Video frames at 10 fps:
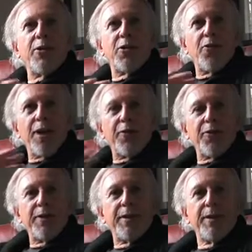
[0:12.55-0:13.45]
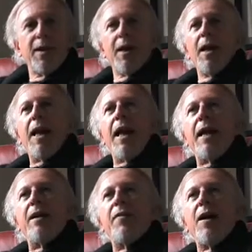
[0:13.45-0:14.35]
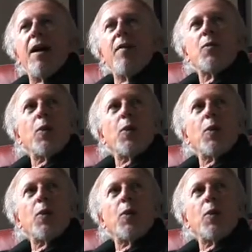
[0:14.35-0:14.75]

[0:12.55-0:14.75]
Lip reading: structures, and it involves